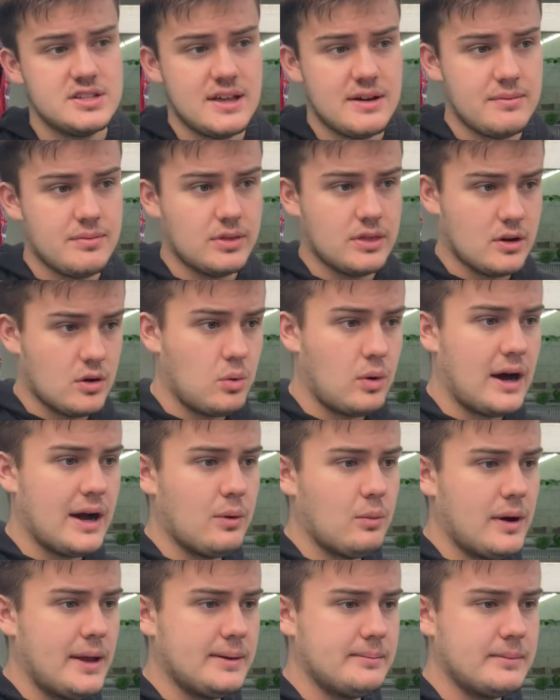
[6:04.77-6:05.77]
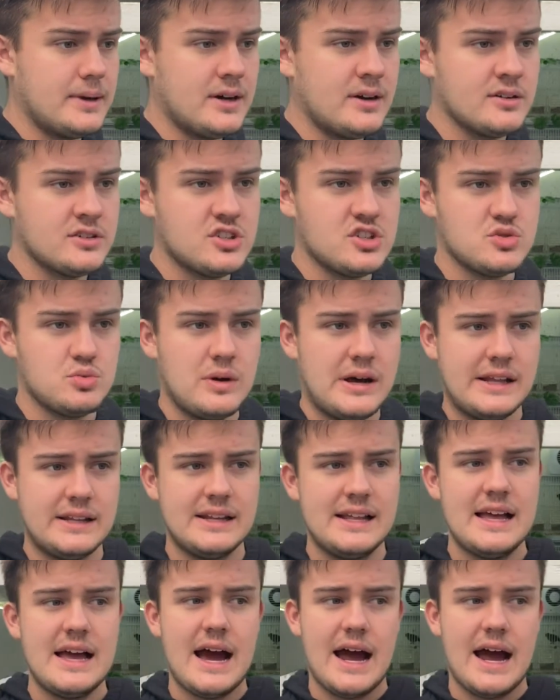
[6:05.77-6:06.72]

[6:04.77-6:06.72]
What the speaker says: They're quite well marked as well,